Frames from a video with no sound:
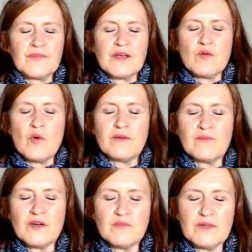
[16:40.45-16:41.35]
One
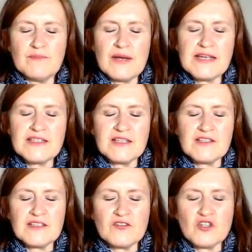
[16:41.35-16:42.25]
moment blazing
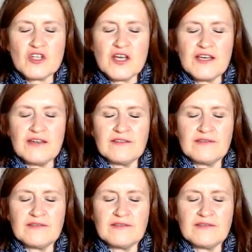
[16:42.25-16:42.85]
sunshine,